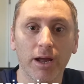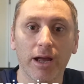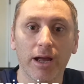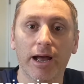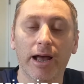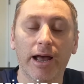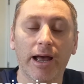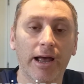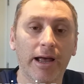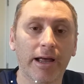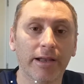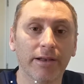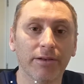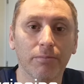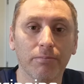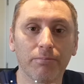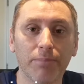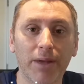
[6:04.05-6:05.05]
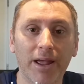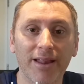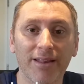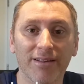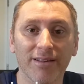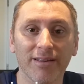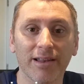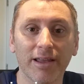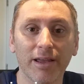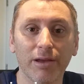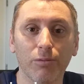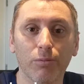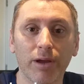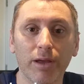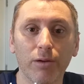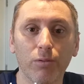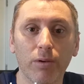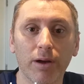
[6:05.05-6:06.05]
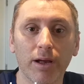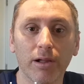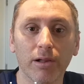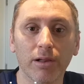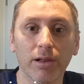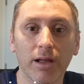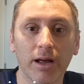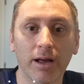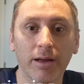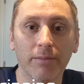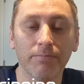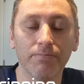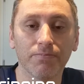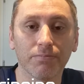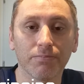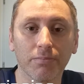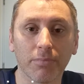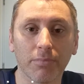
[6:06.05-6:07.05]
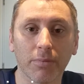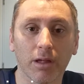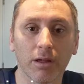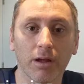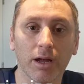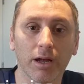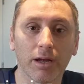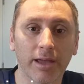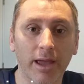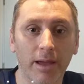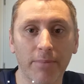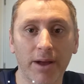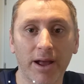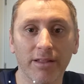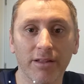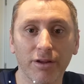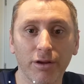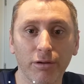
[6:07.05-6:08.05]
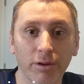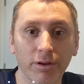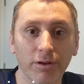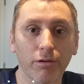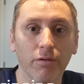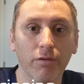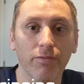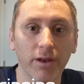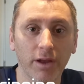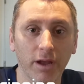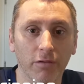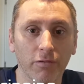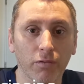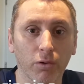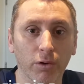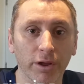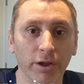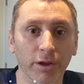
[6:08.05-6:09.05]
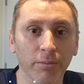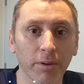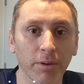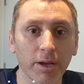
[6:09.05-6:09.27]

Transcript: and basically we will get back to you and do a video for you.